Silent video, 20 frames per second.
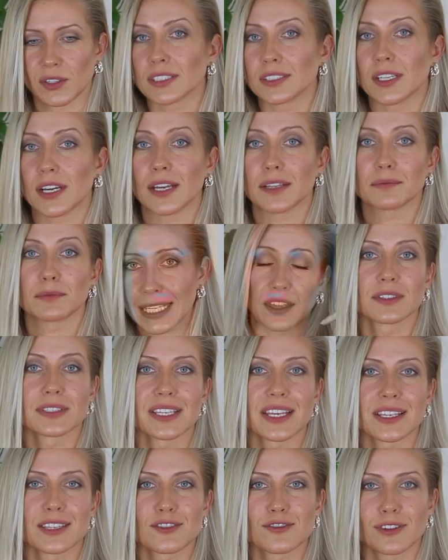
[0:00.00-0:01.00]
Polka dot looks
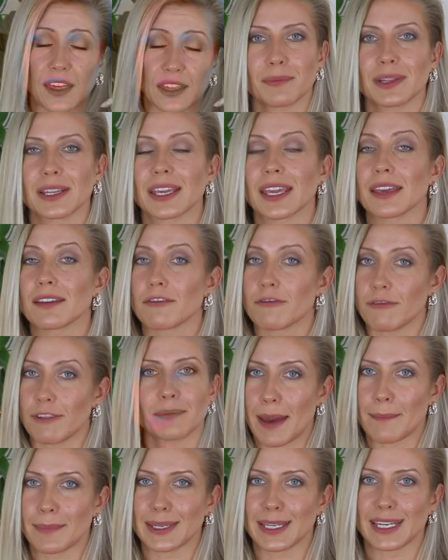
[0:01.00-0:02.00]
extremely
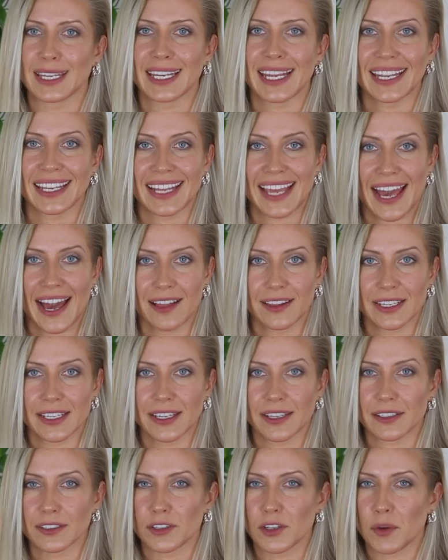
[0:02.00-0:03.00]
feminine and
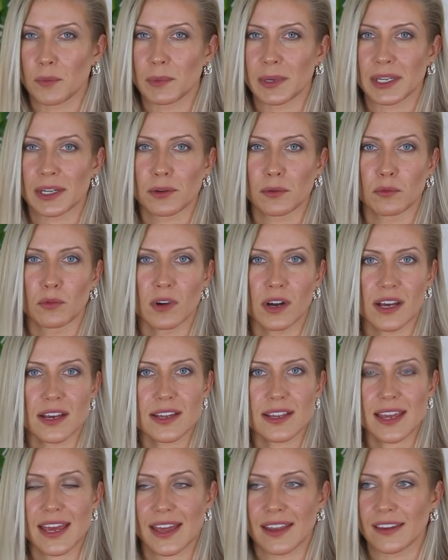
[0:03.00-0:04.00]
elegant no matter
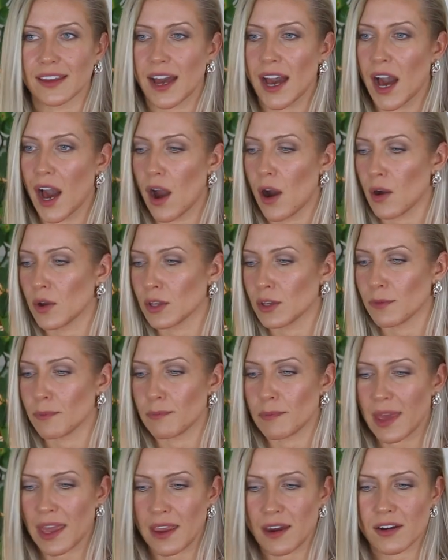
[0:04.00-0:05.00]
what and how you
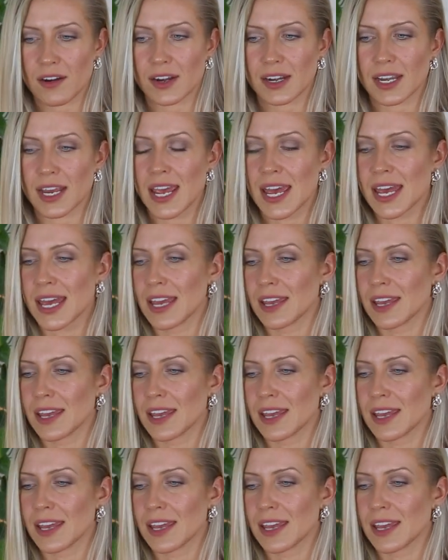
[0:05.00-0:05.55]
pair it.